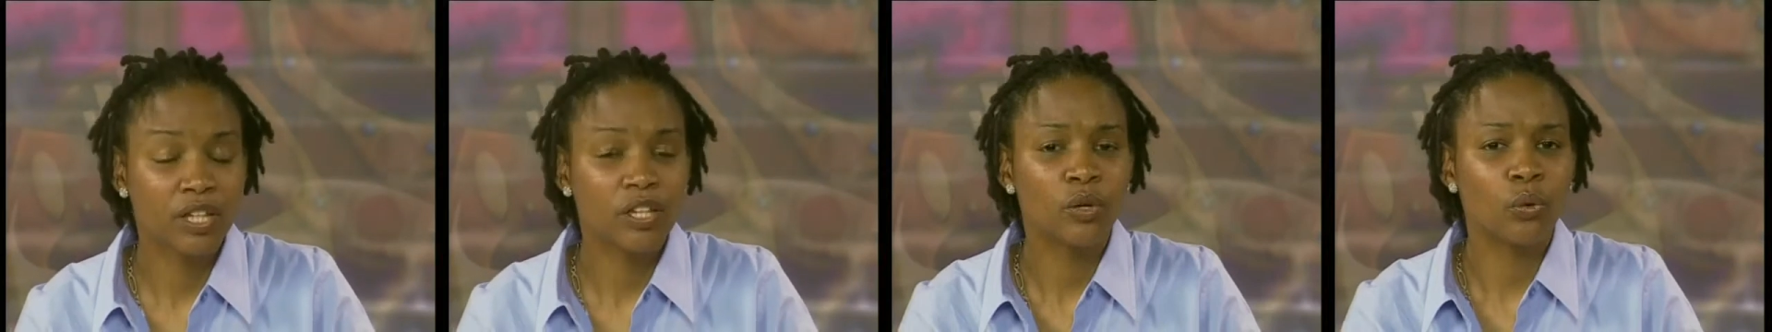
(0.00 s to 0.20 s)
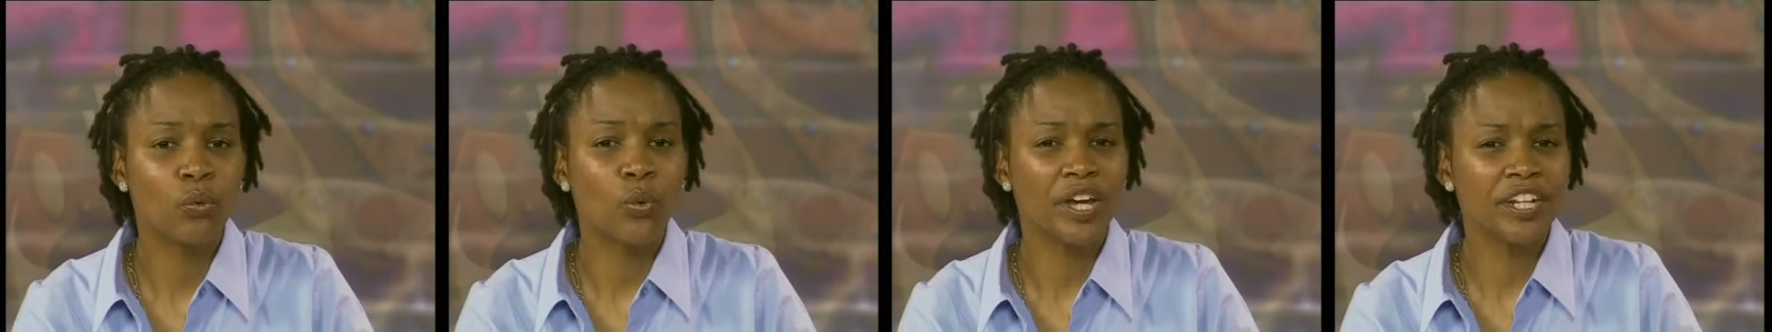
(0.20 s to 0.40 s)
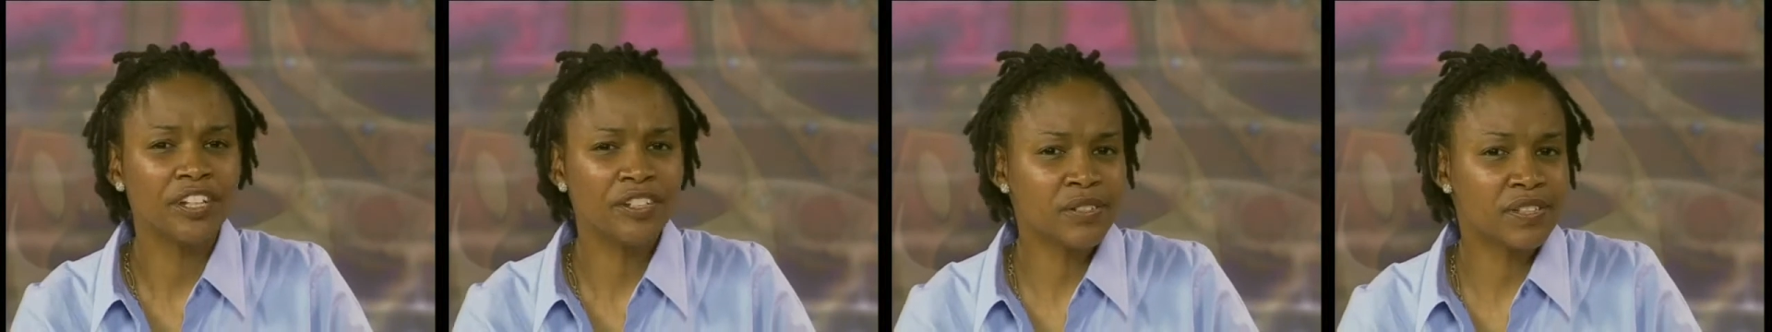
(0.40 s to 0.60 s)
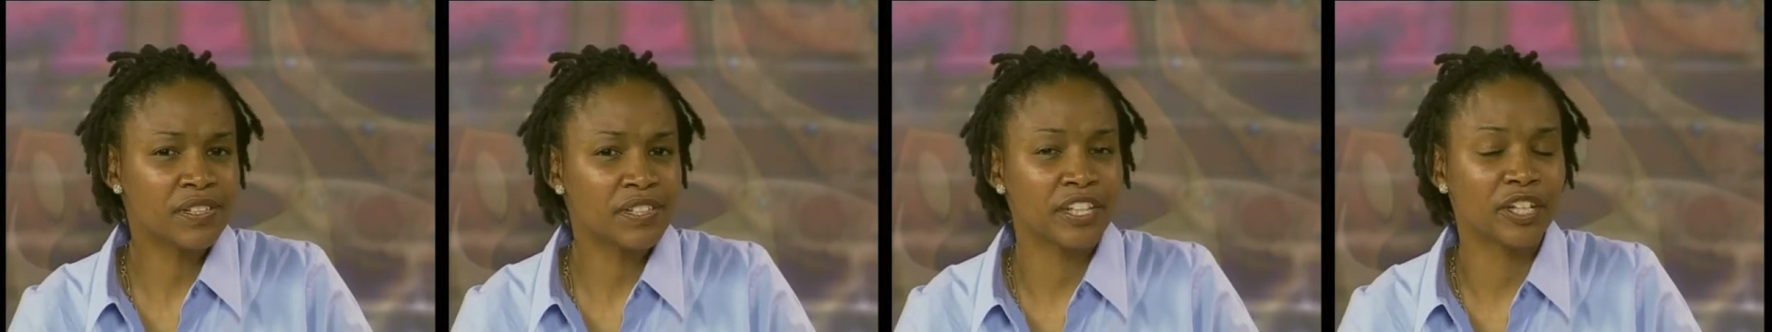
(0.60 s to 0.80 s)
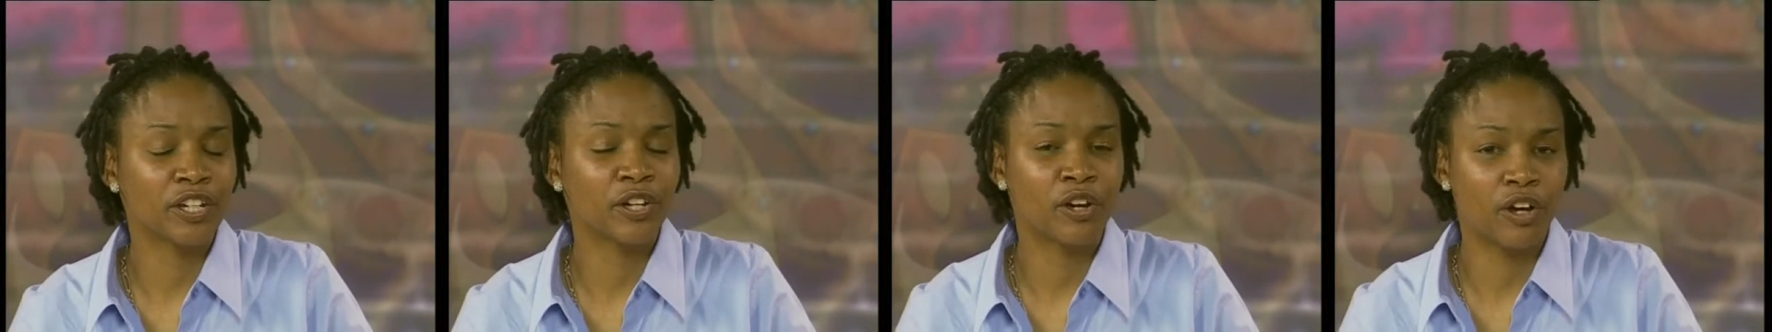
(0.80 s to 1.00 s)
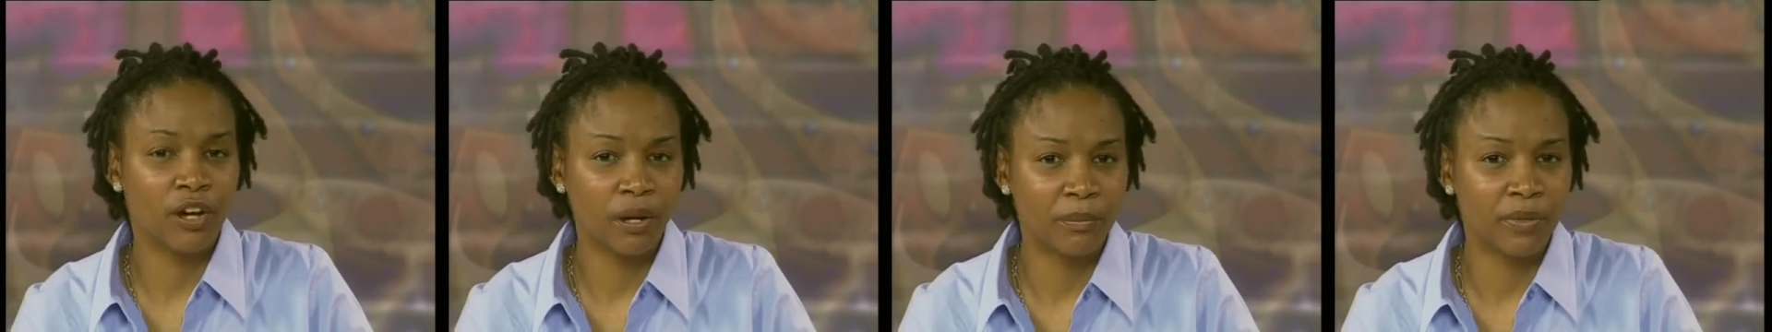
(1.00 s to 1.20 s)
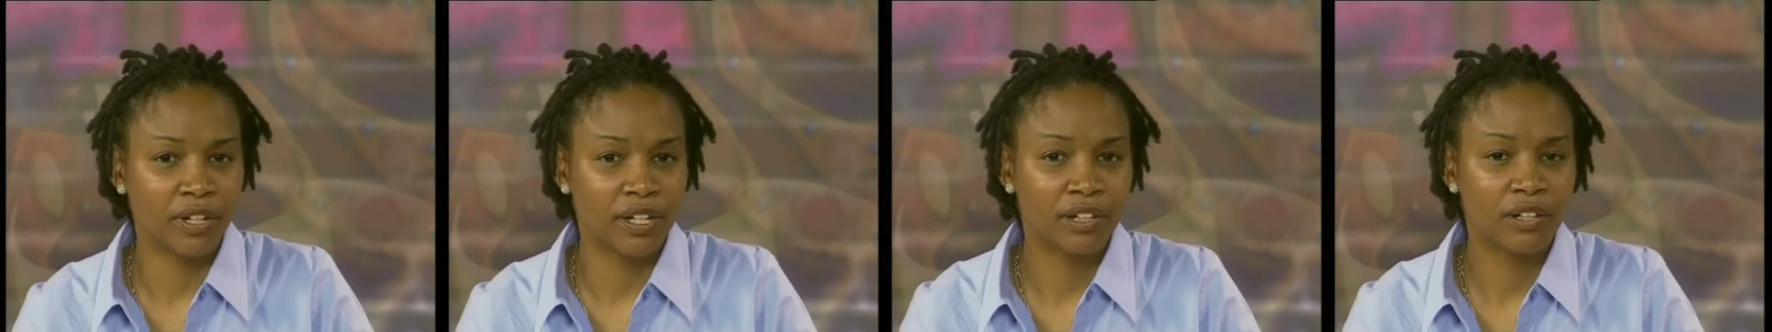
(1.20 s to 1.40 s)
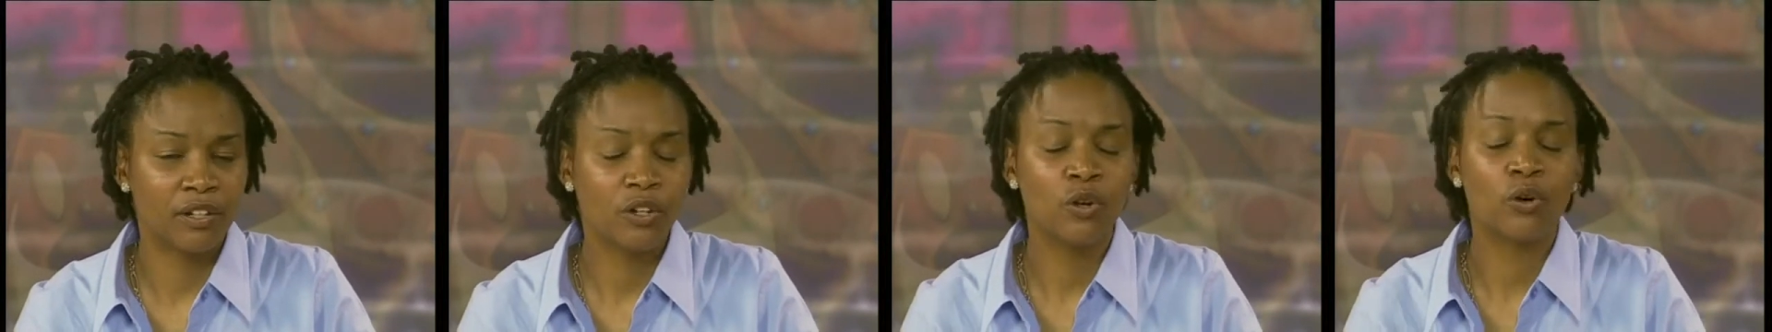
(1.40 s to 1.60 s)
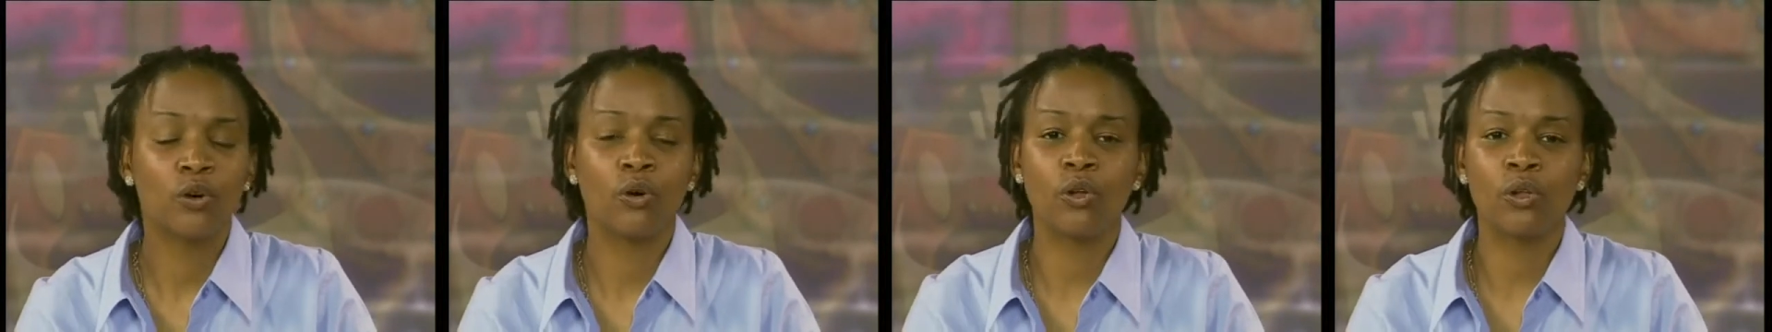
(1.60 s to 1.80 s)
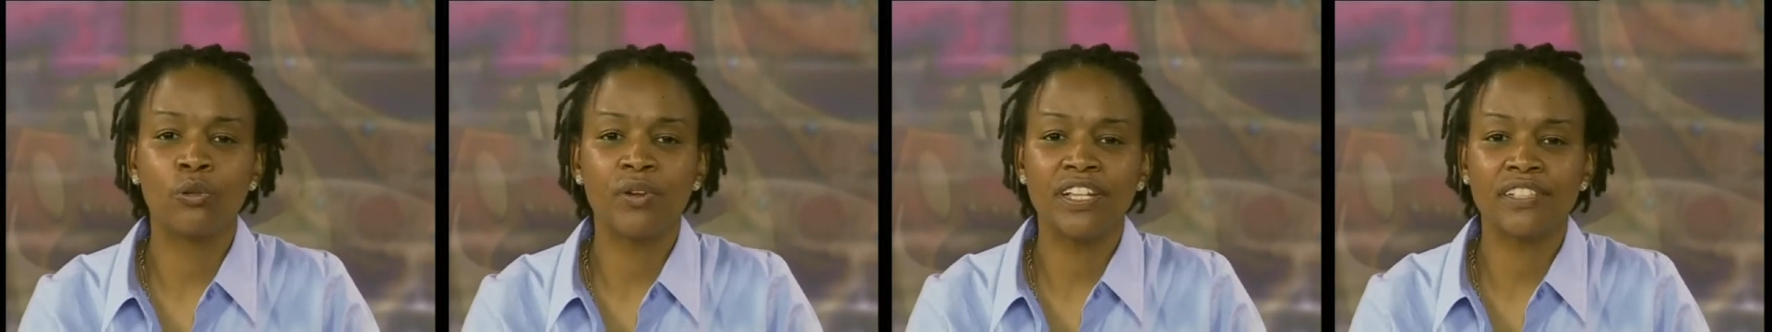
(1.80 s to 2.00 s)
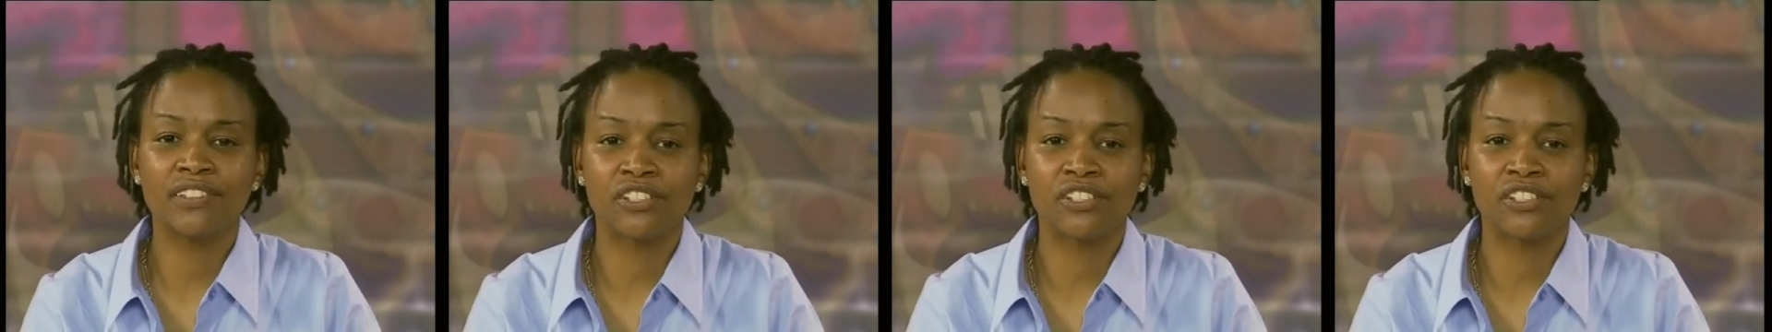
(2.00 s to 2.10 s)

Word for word: When you see a comma, always